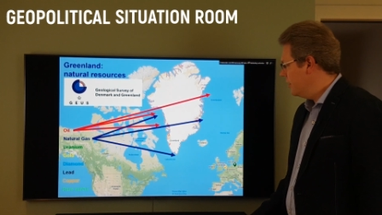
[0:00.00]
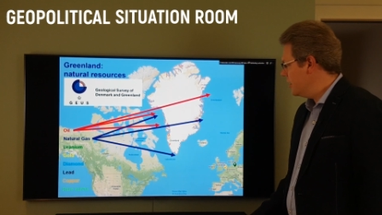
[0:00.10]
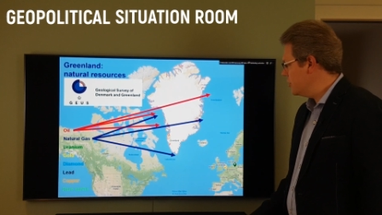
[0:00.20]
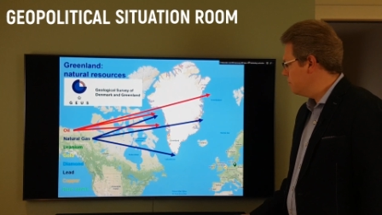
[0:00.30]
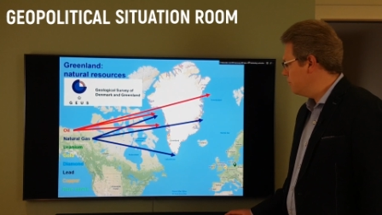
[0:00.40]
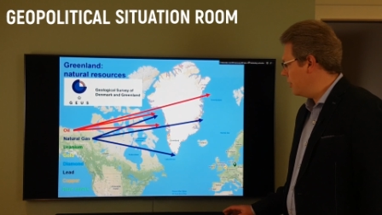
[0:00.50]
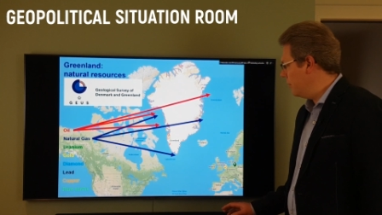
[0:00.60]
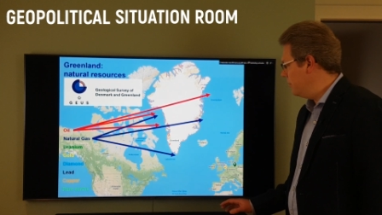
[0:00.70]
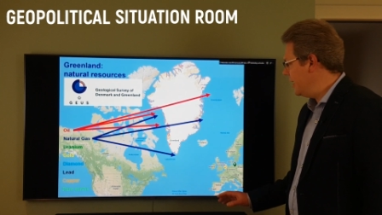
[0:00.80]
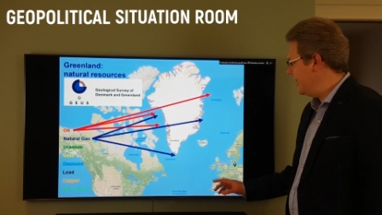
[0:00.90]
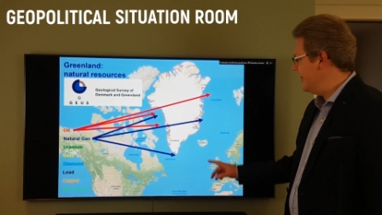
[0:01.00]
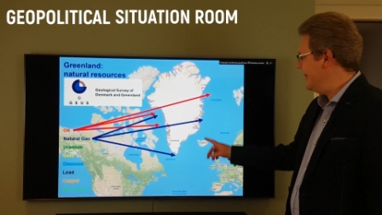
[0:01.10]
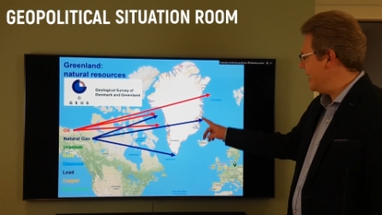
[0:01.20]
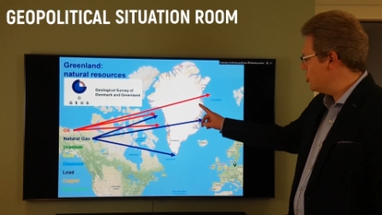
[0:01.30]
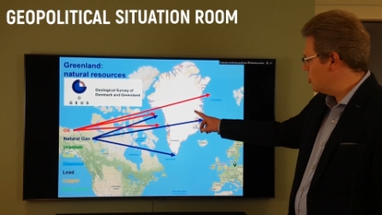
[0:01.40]
There's probably
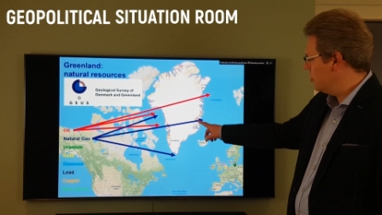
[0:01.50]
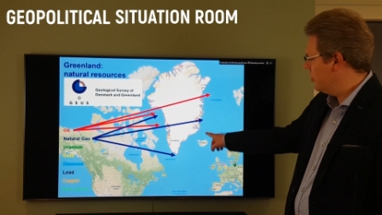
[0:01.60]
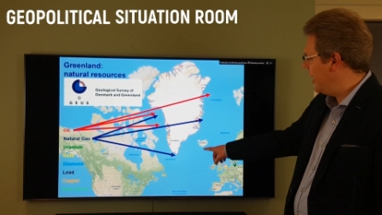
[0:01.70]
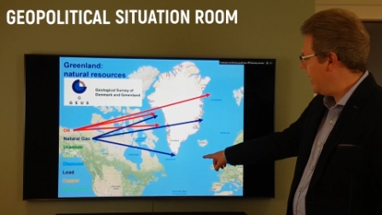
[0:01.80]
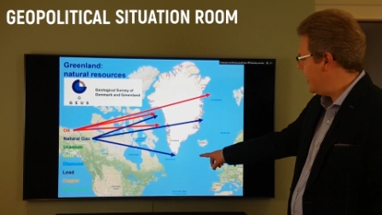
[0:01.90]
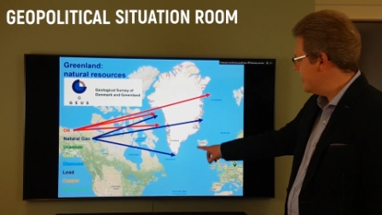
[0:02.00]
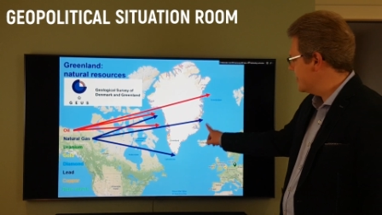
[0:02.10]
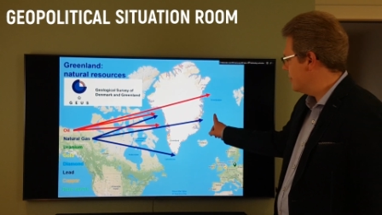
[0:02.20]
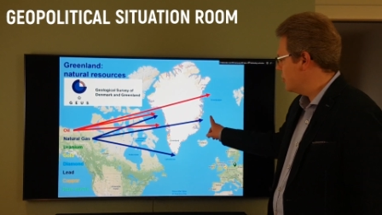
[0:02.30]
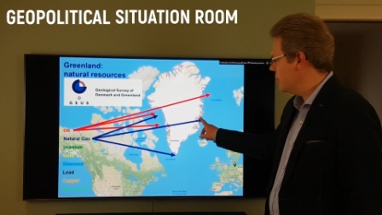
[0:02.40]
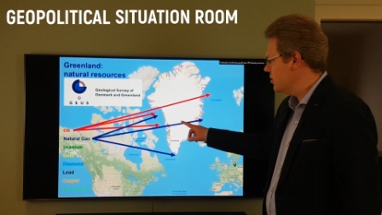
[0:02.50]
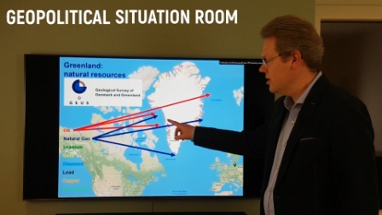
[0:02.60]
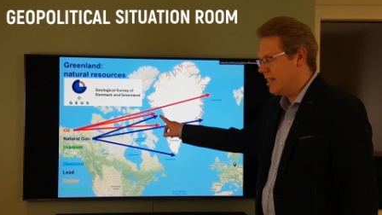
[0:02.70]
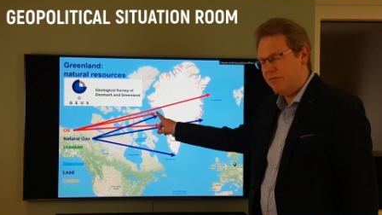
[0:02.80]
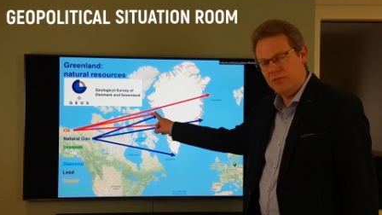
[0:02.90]
natural gas. There are
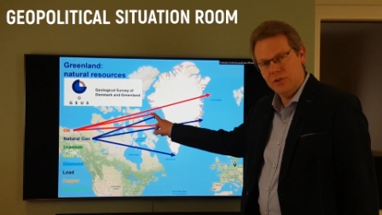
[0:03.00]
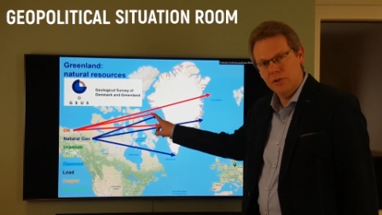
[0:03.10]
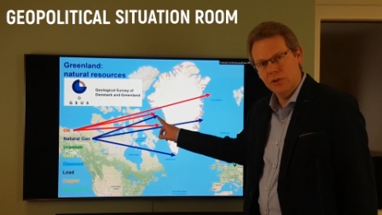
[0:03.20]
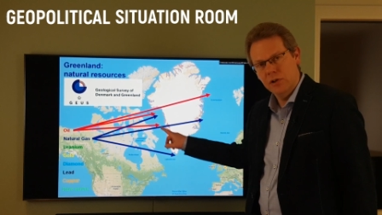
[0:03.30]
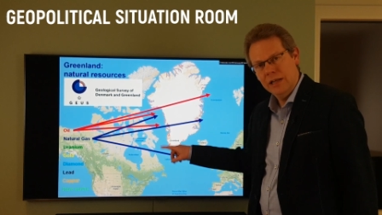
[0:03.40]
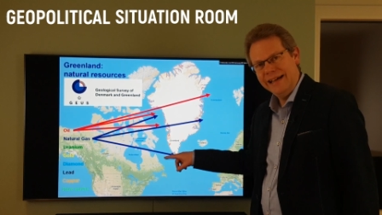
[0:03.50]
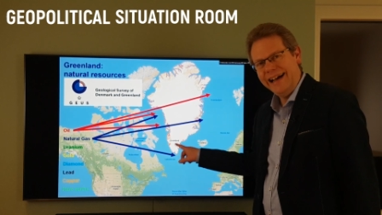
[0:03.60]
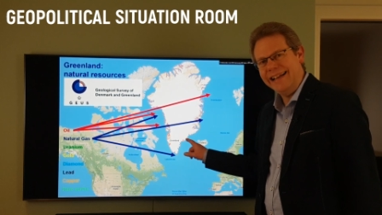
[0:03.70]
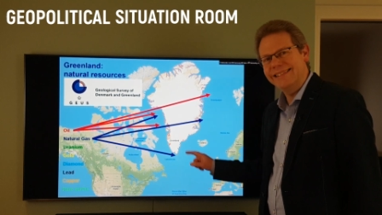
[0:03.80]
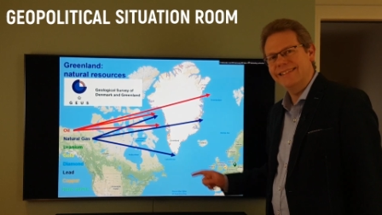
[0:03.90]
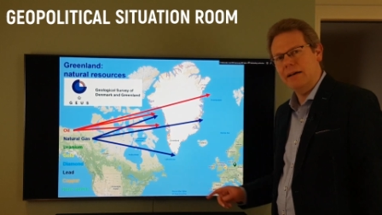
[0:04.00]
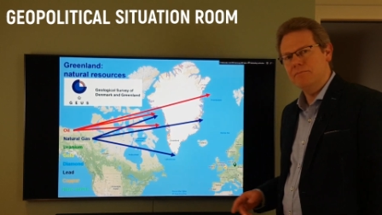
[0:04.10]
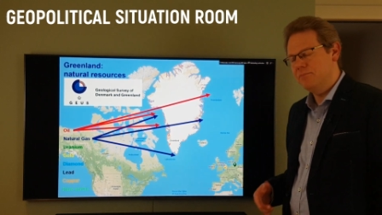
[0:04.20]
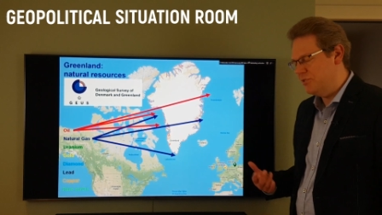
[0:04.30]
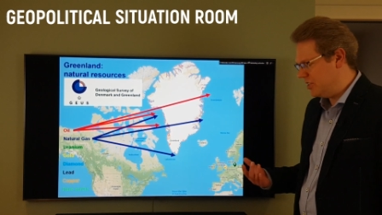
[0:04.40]
several
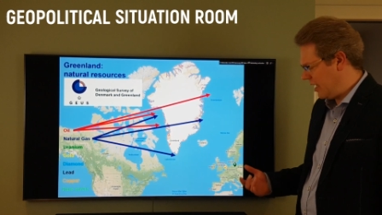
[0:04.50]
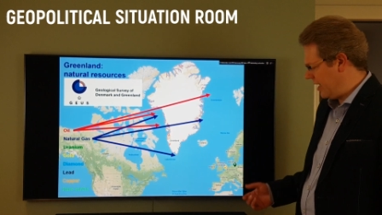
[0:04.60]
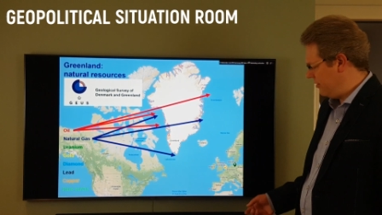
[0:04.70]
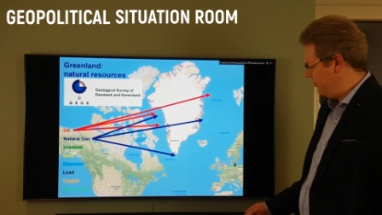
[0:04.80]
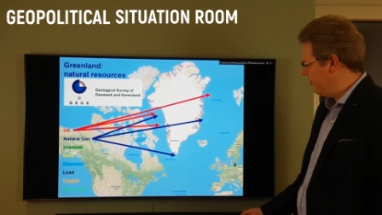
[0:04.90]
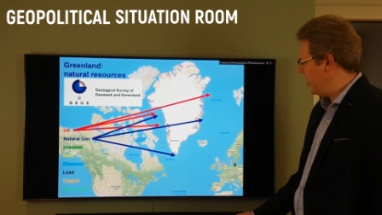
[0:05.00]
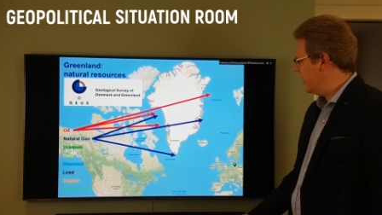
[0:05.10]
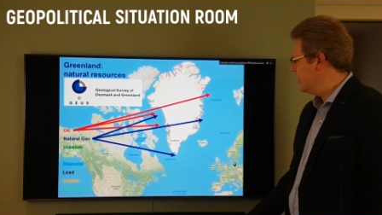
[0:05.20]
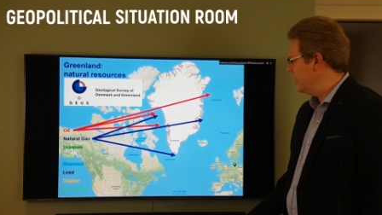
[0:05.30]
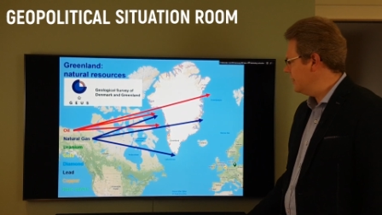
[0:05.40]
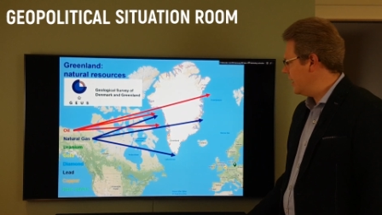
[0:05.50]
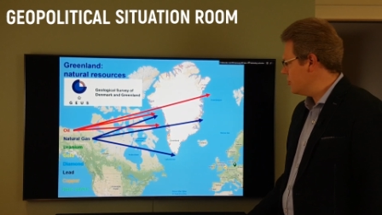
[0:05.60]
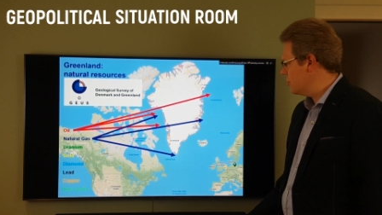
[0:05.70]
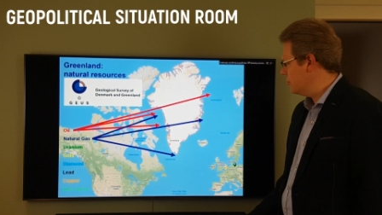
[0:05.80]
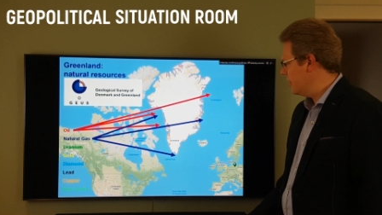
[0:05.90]
attempts at finding
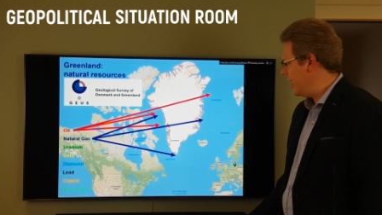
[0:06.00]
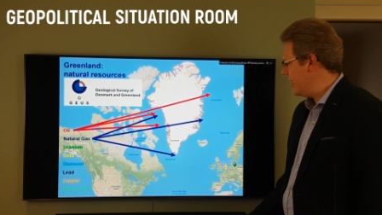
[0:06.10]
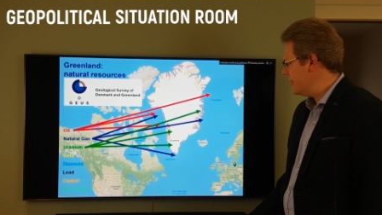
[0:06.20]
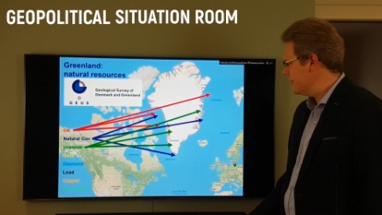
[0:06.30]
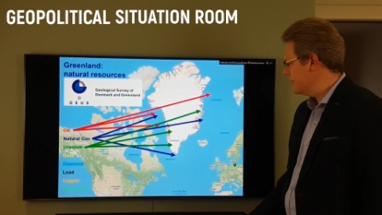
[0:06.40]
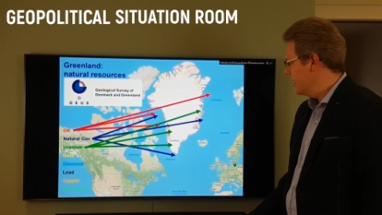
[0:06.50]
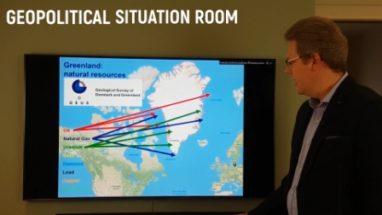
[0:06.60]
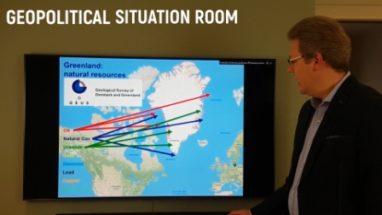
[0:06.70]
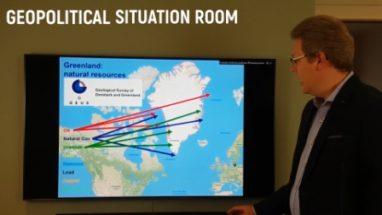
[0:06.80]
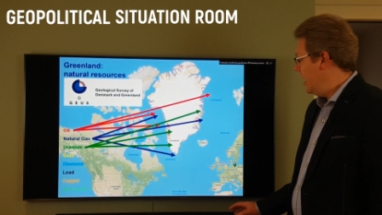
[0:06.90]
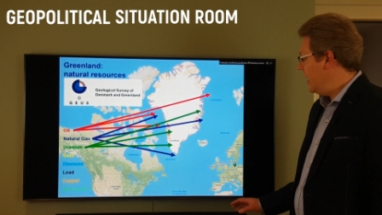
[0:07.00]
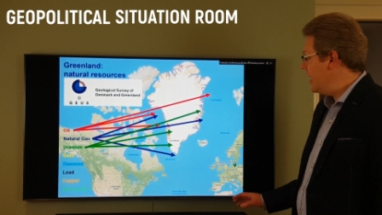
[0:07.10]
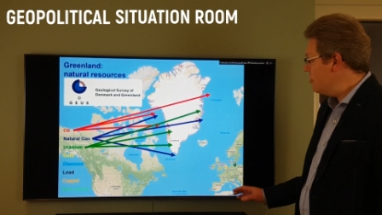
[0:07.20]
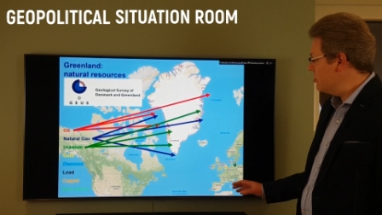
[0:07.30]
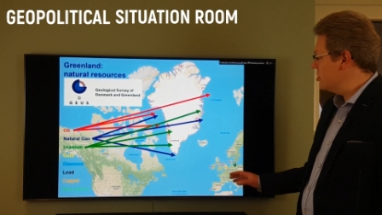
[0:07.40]
natural gas.
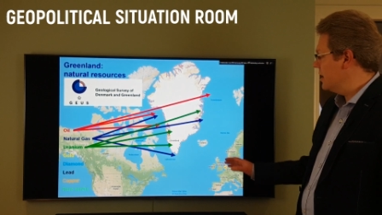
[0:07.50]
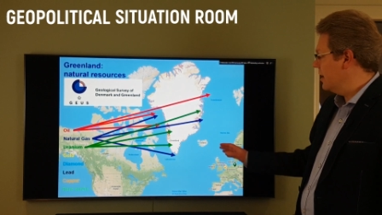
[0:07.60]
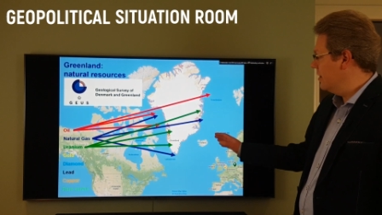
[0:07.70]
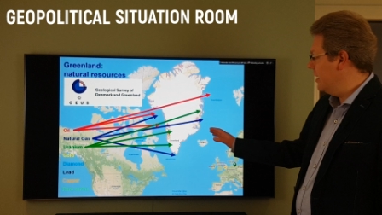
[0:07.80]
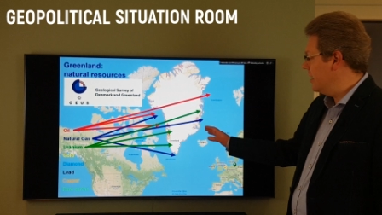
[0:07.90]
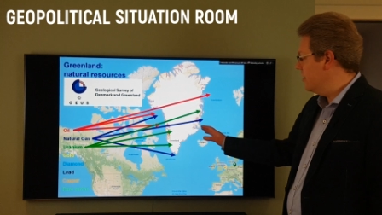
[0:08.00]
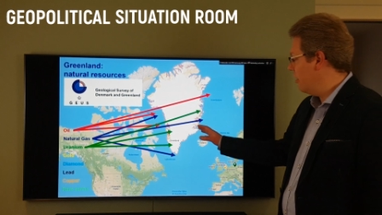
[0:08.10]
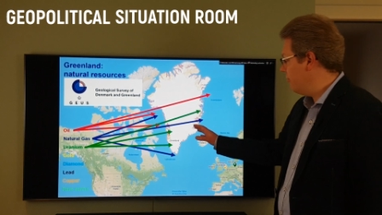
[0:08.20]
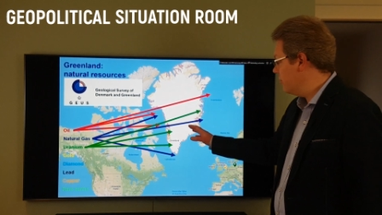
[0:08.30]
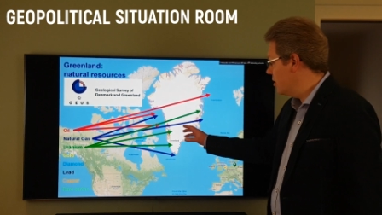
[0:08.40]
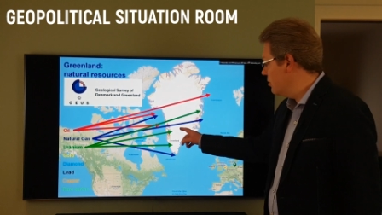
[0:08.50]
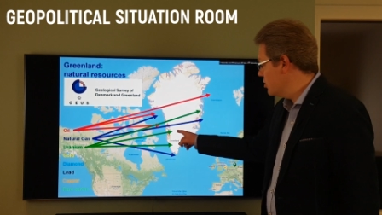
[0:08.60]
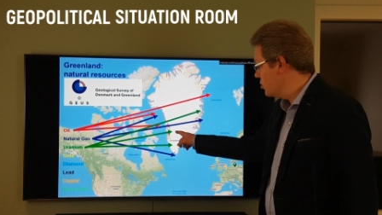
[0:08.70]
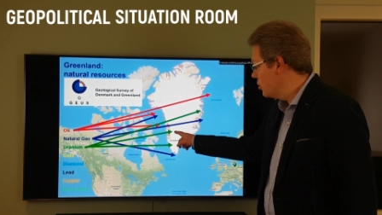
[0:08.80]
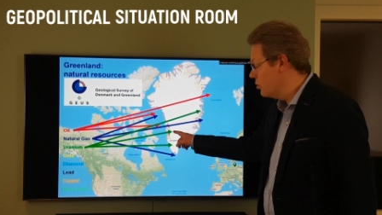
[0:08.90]
Interestingly enough, there
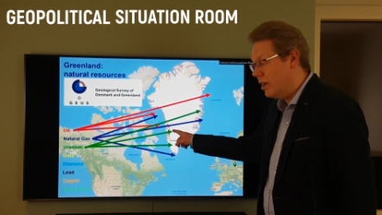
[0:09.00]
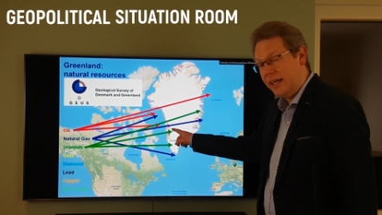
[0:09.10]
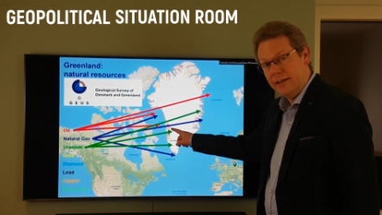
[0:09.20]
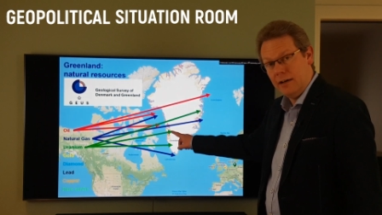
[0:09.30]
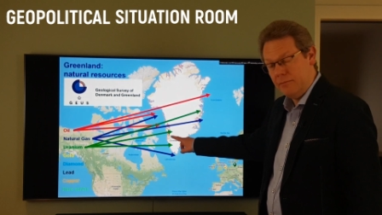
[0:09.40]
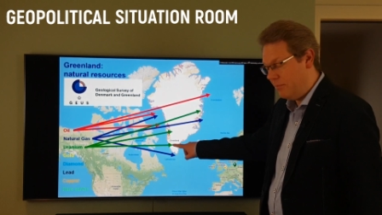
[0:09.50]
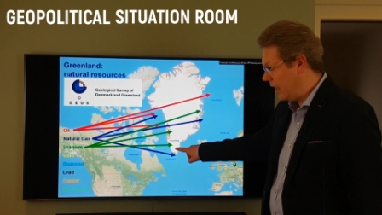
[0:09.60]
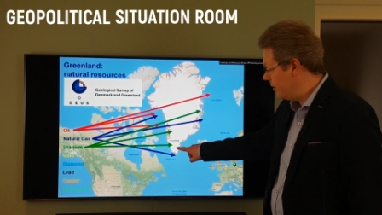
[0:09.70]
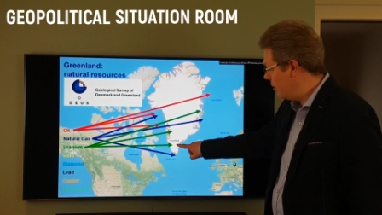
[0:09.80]
is uranium, and